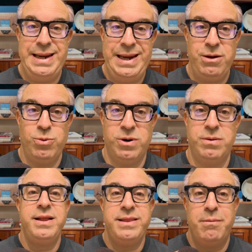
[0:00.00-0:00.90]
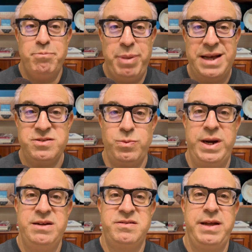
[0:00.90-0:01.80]
equal. The best
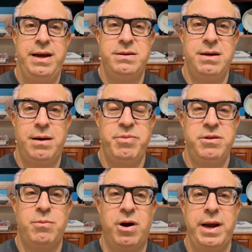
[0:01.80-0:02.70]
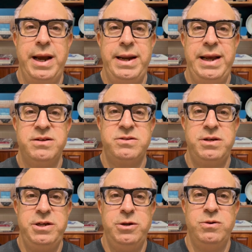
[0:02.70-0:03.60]
way to stay on top of the market is
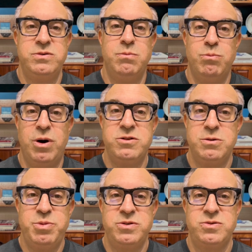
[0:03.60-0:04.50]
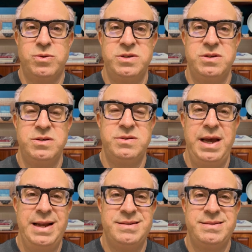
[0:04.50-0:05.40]
to use multiple sources
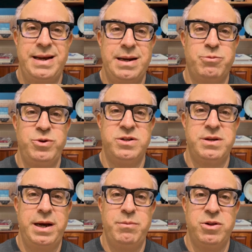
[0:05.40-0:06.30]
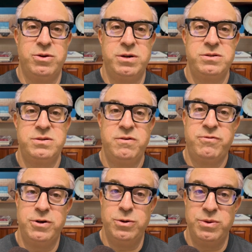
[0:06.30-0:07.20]
and set up real-time alerts
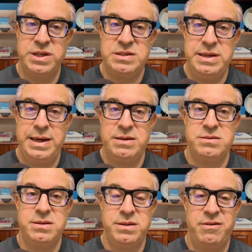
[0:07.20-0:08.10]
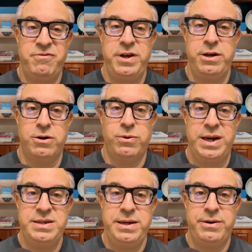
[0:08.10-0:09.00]
for new listings that fit your
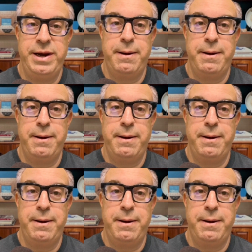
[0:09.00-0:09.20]
criteria.